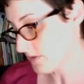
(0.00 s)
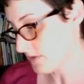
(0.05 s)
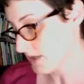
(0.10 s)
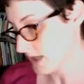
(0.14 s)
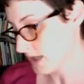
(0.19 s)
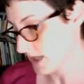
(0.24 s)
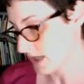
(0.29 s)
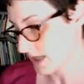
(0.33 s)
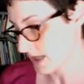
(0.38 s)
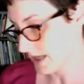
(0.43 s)

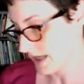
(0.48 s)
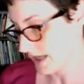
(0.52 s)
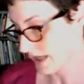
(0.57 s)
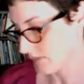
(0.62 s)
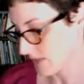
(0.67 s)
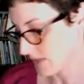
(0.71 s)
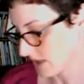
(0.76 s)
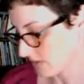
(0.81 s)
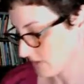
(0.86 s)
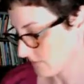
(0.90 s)
knitting and
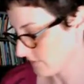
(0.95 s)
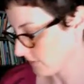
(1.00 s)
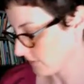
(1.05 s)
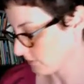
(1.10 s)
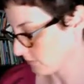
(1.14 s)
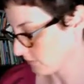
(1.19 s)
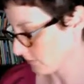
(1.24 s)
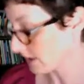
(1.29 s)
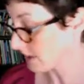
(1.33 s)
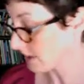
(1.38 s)
make you
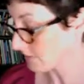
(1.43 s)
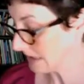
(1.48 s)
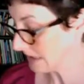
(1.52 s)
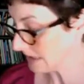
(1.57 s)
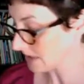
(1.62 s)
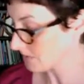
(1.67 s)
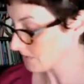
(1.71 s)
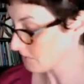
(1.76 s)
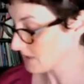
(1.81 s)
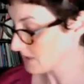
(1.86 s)
feel great about
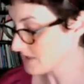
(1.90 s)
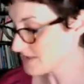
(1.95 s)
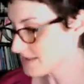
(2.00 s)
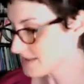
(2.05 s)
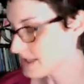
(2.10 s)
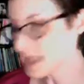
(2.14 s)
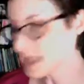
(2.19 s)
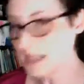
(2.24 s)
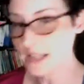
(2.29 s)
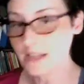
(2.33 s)
it. Because
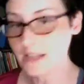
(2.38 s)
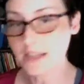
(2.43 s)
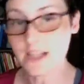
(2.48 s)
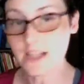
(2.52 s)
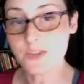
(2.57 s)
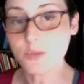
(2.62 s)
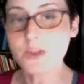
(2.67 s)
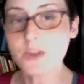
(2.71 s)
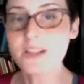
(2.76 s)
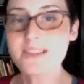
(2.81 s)
knitting,
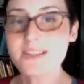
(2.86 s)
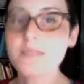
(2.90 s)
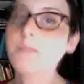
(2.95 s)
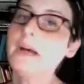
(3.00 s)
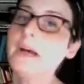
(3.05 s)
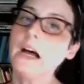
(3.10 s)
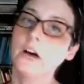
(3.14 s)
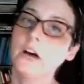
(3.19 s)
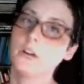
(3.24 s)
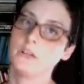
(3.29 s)
that's what it's
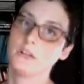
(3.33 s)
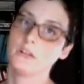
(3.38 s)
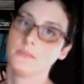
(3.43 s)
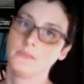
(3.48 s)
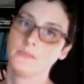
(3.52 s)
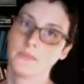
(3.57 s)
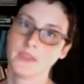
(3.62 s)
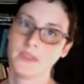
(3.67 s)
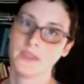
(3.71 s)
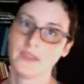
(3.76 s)
about.
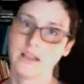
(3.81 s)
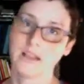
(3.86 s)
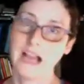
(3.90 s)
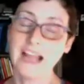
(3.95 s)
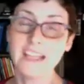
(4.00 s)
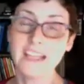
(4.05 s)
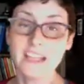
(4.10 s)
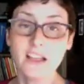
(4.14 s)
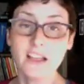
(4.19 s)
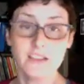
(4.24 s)

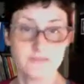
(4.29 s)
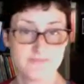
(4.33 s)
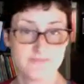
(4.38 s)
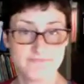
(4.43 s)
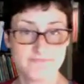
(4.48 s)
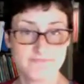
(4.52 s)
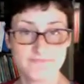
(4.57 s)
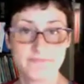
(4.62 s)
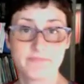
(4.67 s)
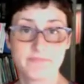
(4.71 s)
I get
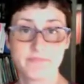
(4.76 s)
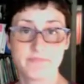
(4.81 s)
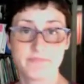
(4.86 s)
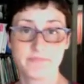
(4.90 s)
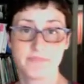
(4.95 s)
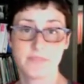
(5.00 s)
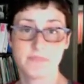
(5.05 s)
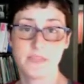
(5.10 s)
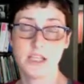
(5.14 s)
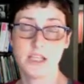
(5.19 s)

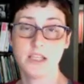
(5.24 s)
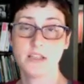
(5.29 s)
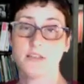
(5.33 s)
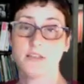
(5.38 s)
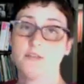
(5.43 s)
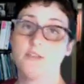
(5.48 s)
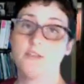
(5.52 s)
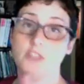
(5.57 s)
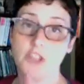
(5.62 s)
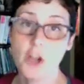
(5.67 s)

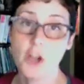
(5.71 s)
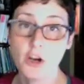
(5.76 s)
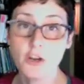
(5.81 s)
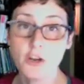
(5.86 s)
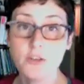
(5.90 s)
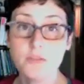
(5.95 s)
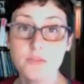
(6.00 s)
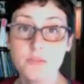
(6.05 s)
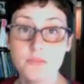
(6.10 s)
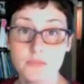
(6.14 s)

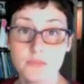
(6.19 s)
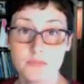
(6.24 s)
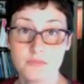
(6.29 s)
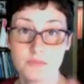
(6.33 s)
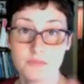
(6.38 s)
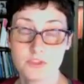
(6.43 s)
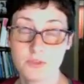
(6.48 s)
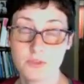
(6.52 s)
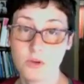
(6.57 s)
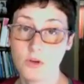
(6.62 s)
yarn
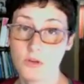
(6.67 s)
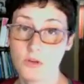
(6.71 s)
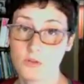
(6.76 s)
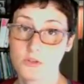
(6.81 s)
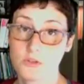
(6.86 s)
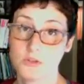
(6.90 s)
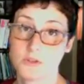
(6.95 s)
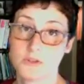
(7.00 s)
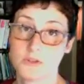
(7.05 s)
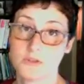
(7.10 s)
store
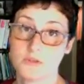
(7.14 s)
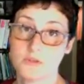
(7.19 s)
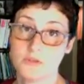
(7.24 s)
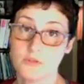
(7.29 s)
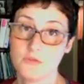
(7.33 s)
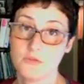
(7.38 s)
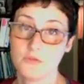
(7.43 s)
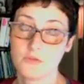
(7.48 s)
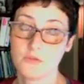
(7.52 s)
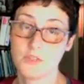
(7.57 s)
owners
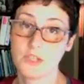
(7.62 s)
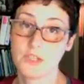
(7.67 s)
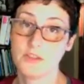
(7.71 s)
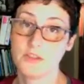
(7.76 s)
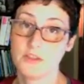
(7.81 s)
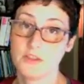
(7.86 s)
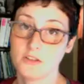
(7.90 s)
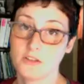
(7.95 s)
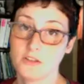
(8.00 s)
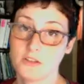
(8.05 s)
who treat
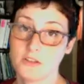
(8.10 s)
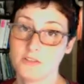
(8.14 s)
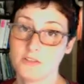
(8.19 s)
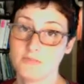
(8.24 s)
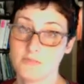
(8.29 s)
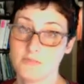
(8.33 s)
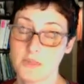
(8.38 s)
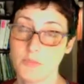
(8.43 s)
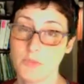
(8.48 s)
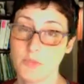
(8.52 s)
their
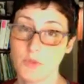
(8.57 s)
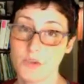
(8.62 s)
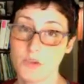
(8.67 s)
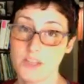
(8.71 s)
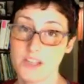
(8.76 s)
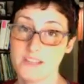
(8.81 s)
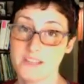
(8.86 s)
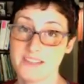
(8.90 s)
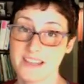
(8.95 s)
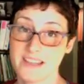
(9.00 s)

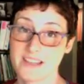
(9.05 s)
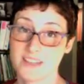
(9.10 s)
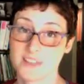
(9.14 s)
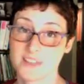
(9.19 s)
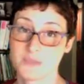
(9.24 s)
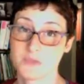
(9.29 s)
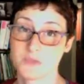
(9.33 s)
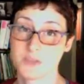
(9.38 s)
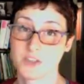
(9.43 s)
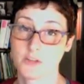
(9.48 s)
employees and
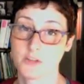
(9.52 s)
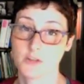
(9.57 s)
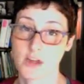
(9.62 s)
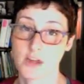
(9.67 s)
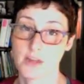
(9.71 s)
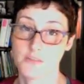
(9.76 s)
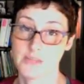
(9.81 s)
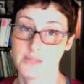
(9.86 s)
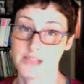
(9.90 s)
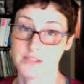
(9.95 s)
customers like
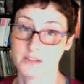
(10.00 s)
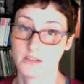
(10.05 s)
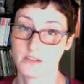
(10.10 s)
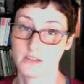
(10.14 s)
crap, man.